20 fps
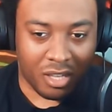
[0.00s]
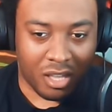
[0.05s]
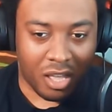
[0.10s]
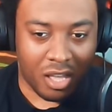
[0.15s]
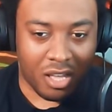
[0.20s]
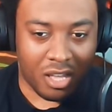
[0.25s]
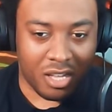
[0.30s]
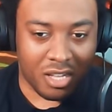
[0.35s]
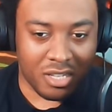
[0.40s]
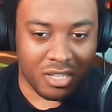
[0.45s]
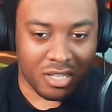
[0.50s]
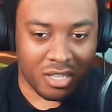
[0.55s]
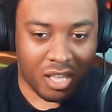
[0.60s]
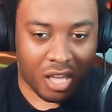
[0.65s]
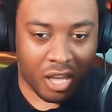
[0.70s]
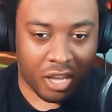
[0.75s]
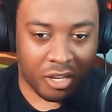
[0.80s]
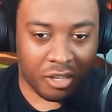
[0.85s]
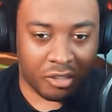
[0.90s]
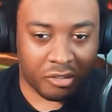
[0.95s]
Uh,
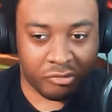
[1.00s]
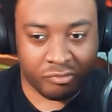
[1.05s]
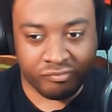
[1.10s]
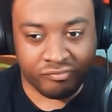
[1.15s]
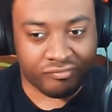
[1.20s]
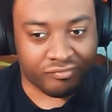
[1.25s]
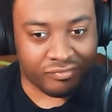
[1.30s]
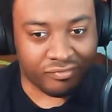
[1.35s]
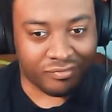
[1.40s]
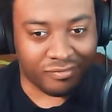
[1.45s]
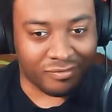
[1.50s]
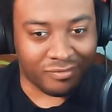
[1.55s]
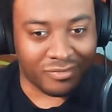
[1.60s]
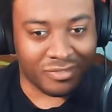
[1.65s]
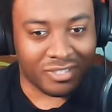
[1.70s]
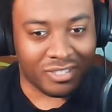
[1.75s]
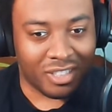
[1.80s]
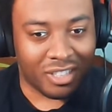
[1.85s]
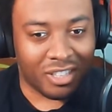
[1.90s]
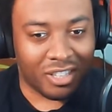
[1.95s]
I
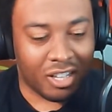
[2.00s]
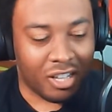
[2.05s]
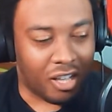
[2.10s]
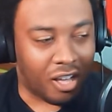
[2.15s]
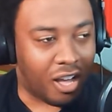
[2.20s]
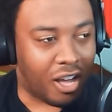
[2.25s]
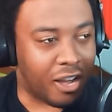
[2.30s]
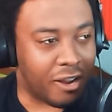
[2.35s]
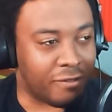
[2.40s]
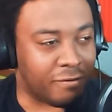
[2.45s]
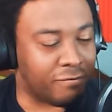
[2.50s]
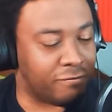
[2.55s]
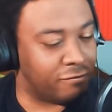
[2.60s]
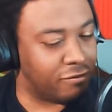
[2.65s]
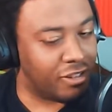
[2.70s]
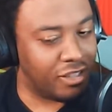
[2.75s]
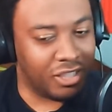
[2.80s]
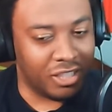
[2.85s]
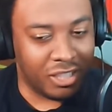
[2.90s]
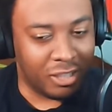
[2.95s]
I
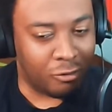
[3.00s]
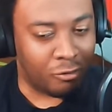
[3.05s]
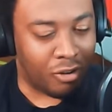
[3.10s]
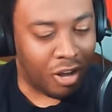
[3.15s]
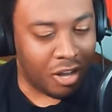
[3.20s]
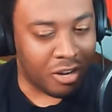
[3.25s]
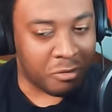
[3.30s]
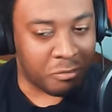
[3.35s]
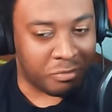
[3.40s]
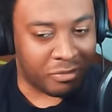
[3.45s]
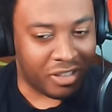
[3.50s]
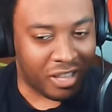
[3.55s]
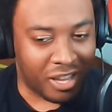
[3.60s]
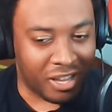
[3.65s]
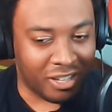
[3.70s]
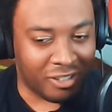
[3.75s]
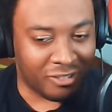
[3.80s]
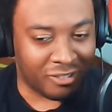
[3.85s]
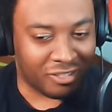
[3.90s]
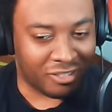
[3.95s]
really want to
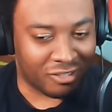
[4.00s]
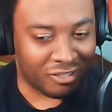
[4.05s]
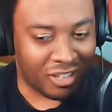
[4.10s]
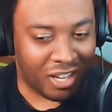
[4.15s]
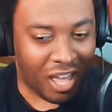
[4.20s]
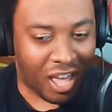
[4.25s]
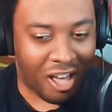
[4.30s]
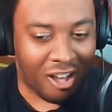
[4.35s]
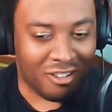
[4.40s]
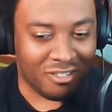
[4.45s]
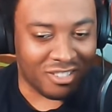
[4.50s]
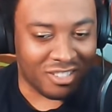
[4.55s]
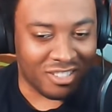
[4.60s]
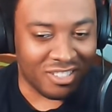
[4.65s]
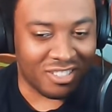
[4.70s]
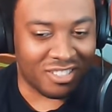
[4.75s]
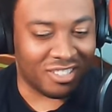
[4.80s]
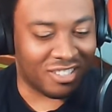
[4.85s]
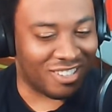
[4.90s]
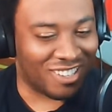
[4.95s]
play Three
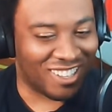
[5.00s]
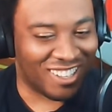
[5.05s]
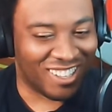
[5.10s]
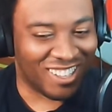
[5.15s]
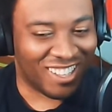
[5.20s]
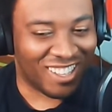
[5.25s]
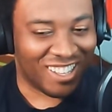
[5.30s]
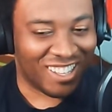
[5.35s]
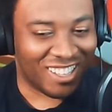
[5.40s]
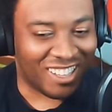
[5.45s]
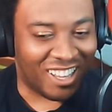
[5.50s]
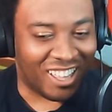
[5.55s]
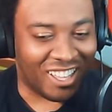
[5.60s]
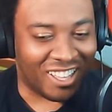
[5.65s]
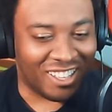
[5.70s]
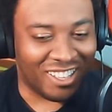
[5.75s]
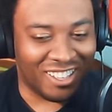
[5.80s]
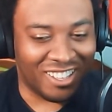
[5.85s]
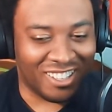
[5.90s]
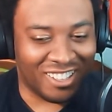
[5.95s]
Houses.
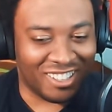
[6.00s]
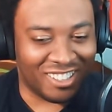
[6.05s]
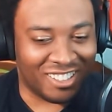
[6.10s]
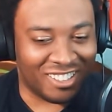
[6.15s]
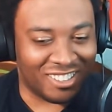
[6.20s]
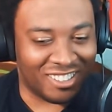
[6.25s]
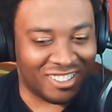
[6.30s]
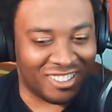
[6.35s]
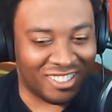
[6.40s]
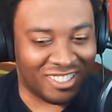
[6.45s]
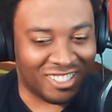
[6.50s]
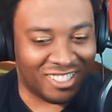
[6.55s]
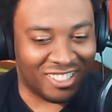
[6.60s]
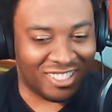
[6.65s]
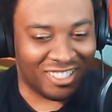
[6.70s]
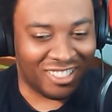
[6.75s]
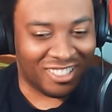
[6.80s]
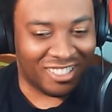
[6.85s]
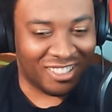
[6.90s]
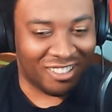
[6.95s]
Like,
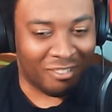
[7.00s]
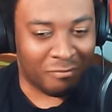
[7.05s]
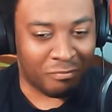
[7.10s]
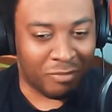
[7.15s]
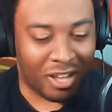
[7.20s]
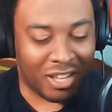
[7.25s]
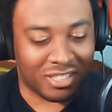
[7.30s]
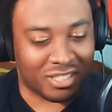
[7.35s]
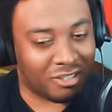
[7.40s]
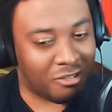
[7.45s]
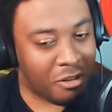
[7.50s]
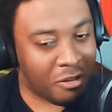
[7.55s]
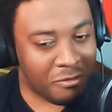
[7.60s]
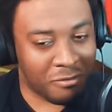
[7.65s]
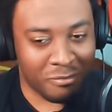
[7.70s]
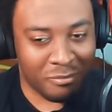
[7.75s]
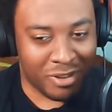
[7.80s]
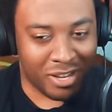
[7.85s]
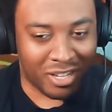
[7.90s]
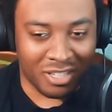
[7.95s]
I still
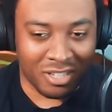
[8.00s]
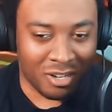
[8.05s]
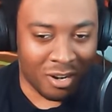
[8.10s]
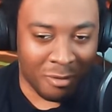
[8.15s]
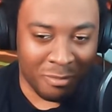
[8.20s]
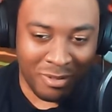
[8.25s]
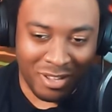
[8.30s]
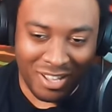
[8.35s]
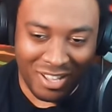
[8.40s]
haven't picked it up.